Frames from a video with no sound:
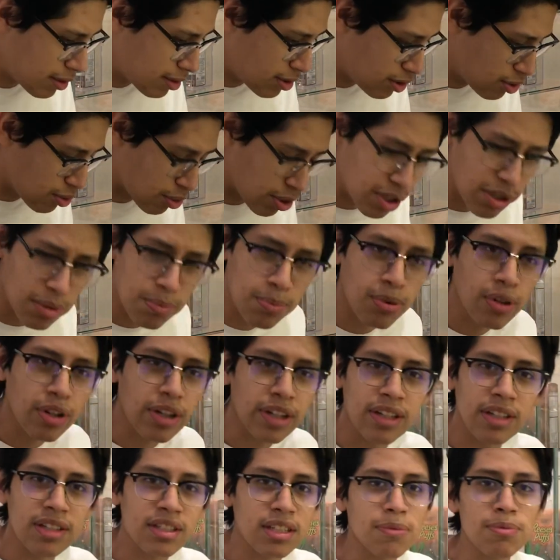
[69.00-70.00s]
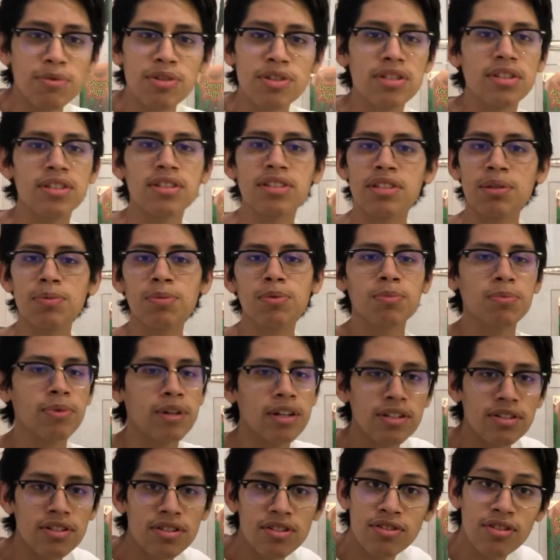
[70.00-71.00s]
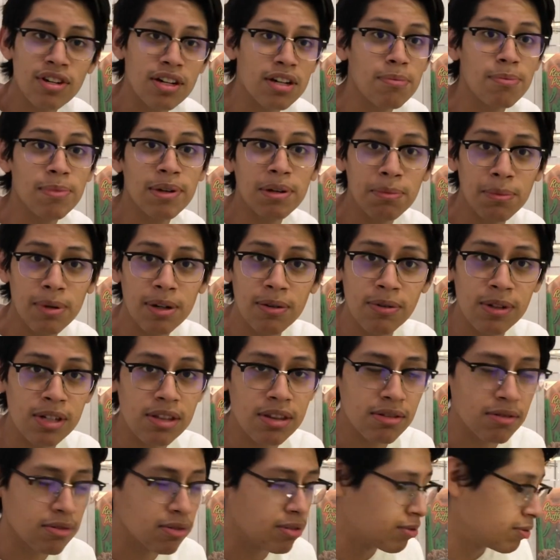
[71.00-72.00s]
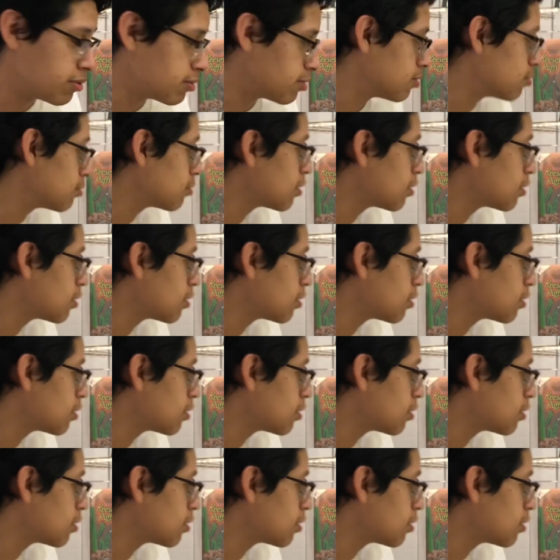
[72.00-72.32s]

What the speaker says: join your boy, because I'm just a simple man just trying to make my way through YouTube.